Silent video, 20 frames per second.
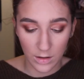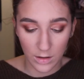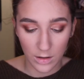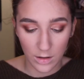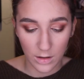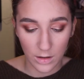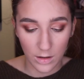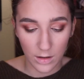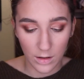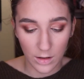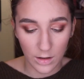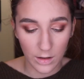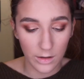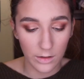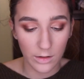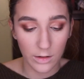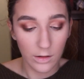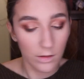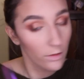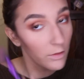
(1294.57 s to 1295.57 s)
and
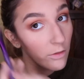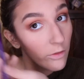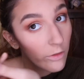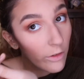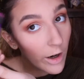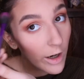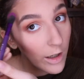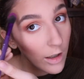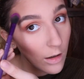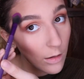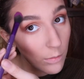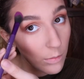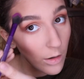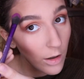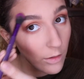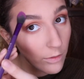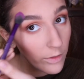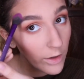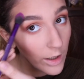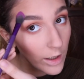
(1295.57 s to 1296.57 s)
then right
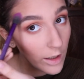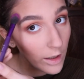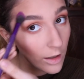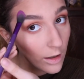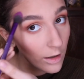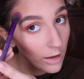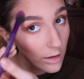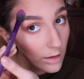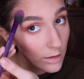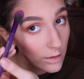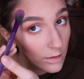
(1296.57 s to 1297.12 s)
above here,